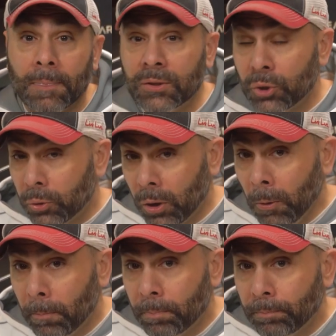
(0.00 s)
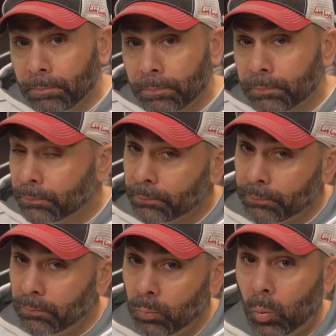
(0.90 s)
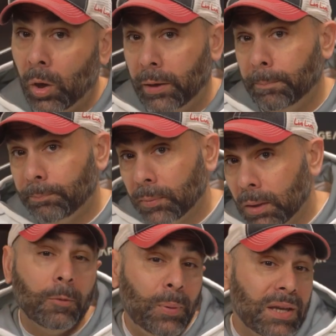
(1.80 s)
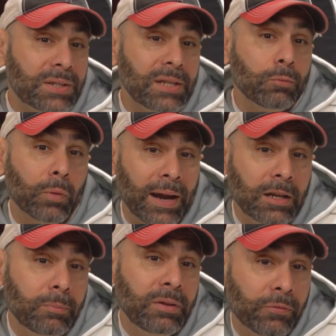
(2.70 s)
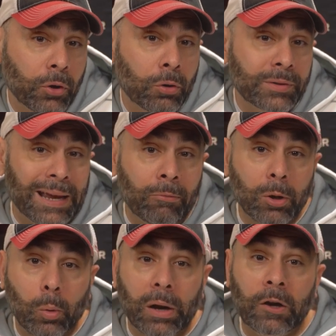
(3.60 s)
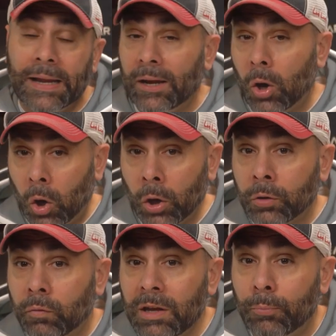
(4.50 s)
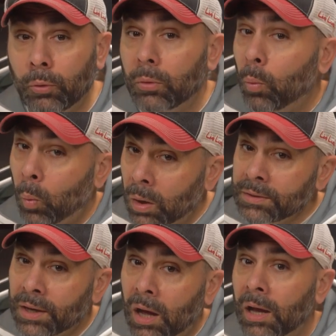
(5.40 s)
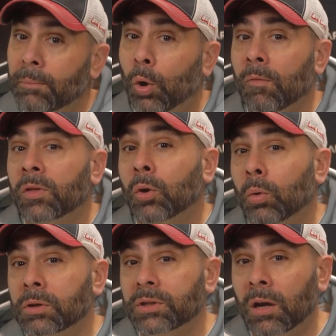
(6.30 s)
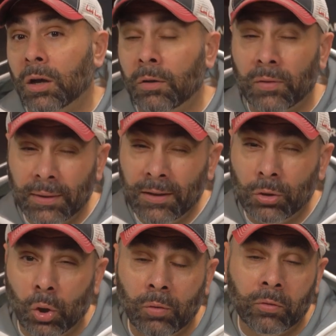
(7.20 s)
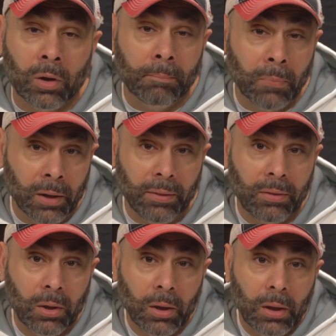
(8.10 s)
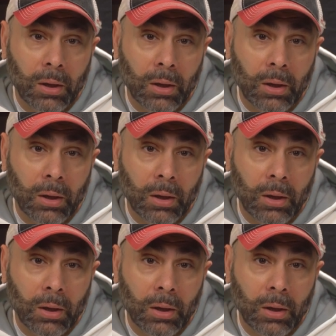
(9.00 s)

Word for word: total? One. The PC randomly froze and required a hard reboot one time over the course of a little over a month.